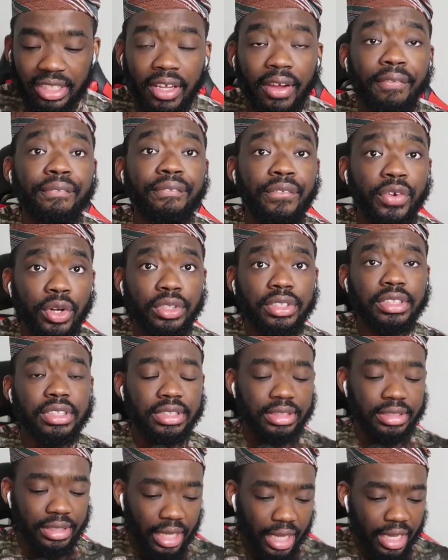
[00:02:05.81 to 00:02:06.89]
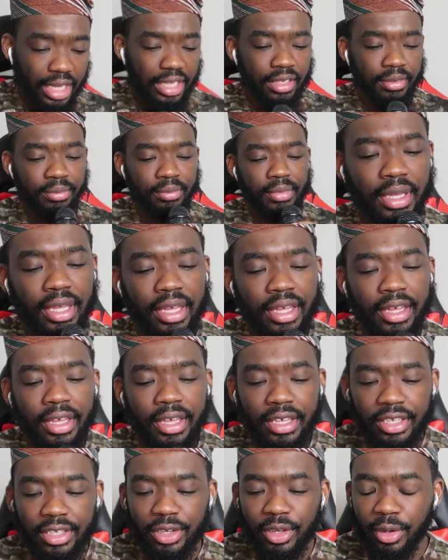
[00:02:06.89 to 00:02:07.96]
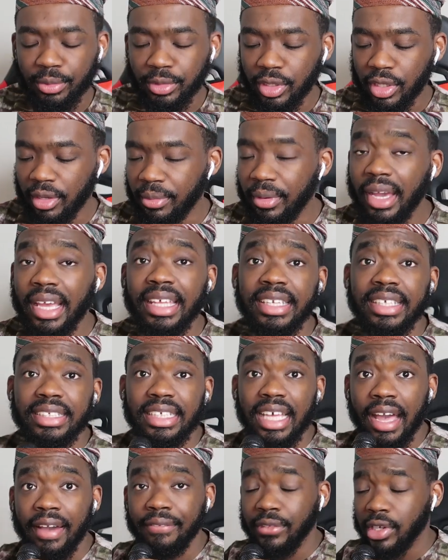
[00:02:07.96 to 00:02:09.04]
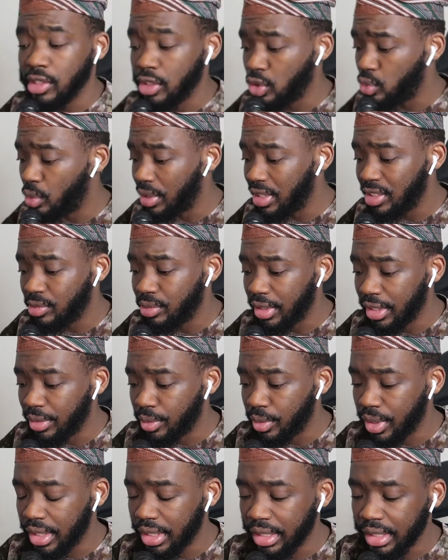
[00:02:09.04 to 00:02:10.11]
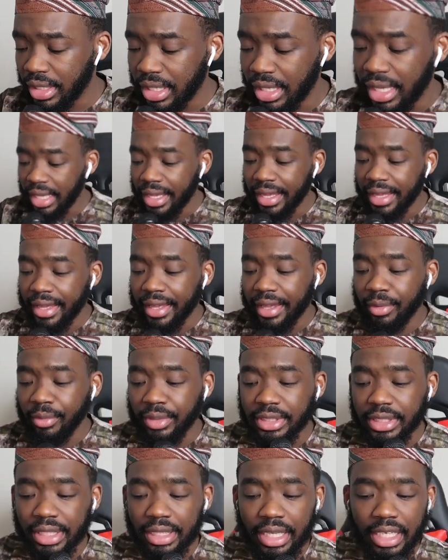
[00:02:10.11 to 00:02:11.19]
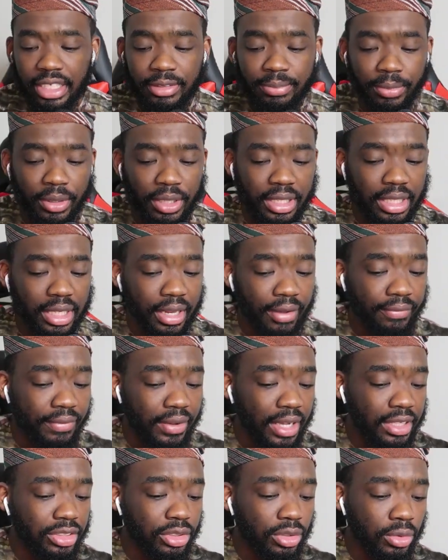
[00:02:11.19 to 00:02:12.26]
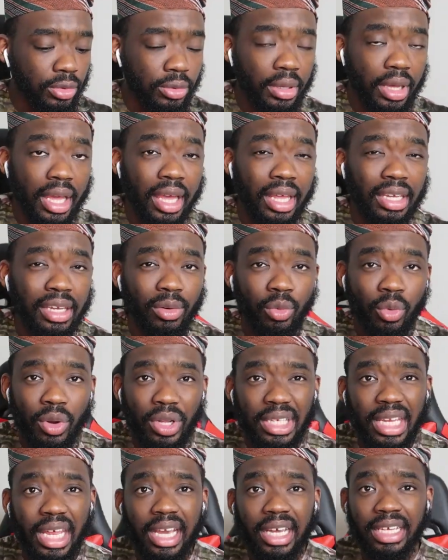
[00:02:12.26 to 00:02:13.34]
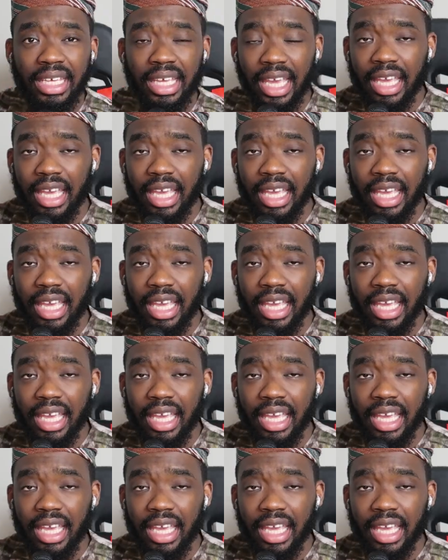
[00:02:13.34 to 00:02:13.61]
In their first game, you know, I'm talking about in this AFCON 2021, was against Burkina Faso, and they won that